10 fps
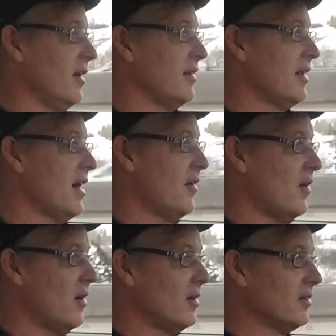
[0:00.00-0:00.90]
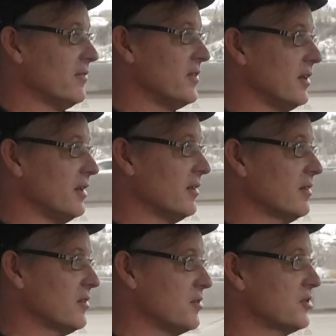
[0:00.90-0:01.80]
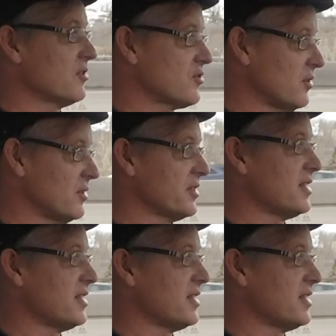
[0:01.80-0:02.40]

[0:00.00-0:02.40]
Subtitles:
and now all of the cruise controls